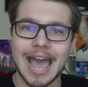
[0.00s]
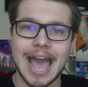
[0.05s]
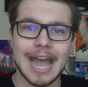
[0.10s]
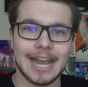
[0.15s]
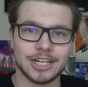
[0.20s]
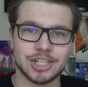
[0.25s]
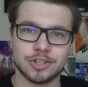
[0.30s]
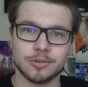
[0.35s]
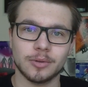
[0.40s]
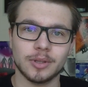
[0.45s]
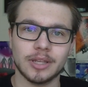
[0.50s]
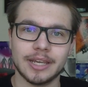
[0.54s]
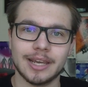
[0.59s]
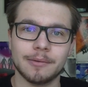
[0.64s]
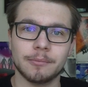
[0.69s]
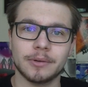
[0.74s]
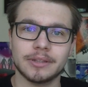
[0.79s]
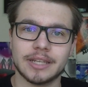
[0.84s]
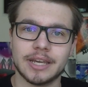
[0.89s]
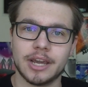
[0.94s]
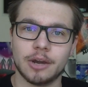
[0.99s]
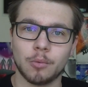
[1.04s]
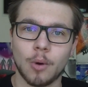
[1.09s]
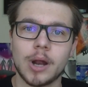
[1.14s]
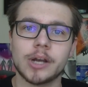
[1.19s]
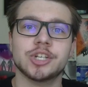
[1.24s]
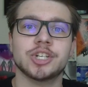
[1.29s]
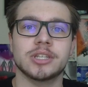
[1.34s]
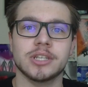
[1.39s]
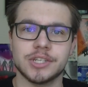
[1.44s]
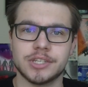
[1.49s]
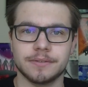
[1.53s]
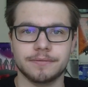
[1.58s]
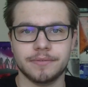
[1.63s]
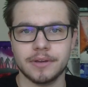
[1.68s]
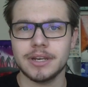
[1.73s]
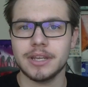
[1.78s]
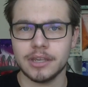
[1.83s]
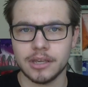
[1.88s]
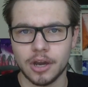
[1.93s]
actually. And when they watch this
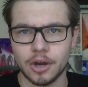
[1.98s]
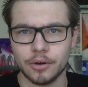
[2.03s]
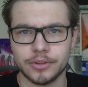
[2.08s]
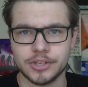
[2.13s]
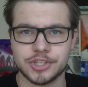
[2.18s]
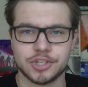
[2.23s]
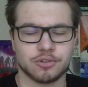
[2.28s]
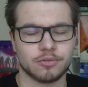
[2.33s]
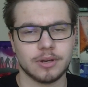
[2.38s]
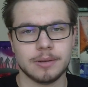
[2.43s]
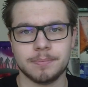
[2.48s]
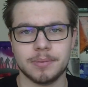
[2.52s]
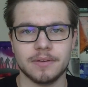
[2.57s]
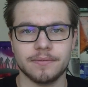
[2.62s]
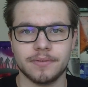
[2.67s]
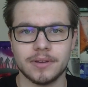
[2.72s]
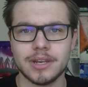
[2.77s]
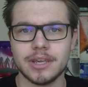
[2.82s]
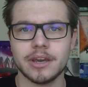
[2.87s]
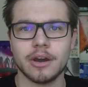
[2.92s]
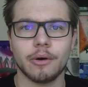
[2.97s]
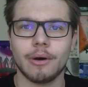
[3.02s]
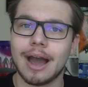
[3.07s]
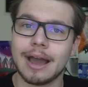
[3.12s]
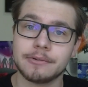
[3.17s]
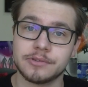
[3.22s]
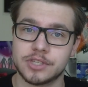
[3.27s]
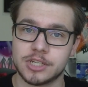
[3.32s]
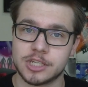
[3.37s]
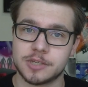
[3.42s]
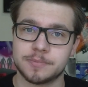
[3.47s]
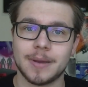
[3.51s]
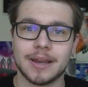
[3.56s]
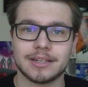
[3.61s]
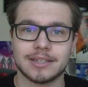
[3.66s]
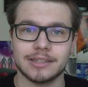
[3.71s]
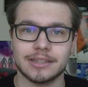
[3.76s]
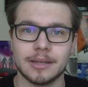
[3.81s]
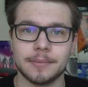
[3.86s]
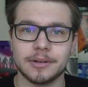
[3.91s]
video, this creepy video, I was
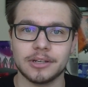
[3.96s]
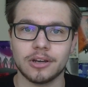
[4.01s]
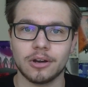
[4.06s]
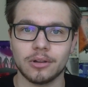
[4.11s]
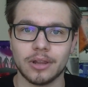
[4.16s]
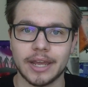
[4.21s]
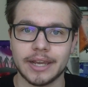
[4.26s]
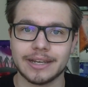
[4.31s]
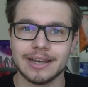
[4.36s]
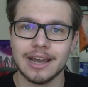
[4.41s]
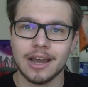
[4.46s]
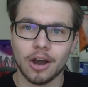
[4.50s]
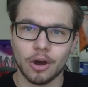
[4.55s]
expecting them to go, like,